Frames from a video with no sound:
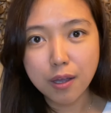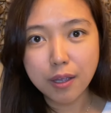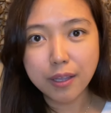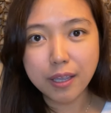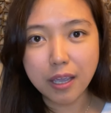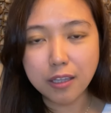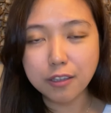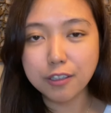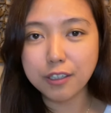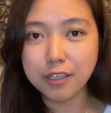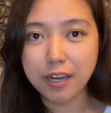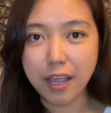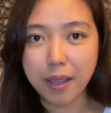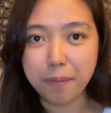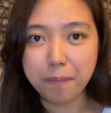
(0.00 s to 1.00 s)
catered
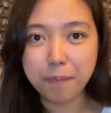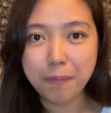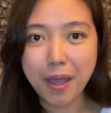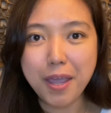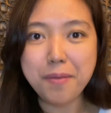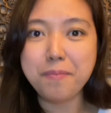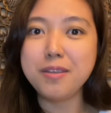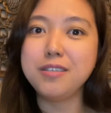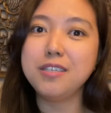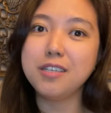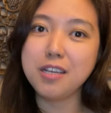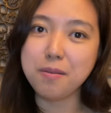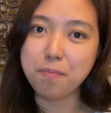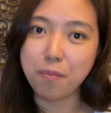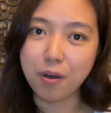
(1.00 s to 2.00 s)
them, I
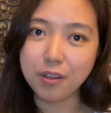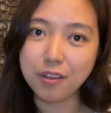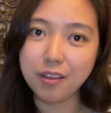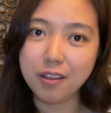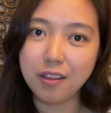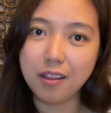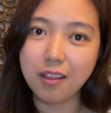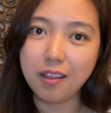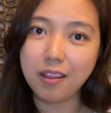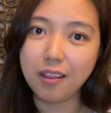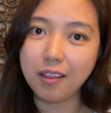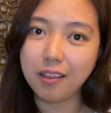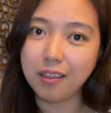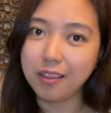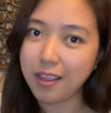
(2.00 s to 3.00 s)
immediately bought
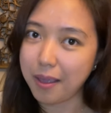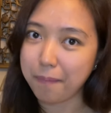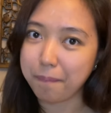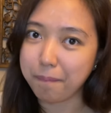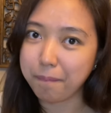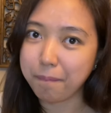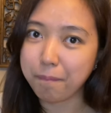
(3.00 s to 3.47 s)
them.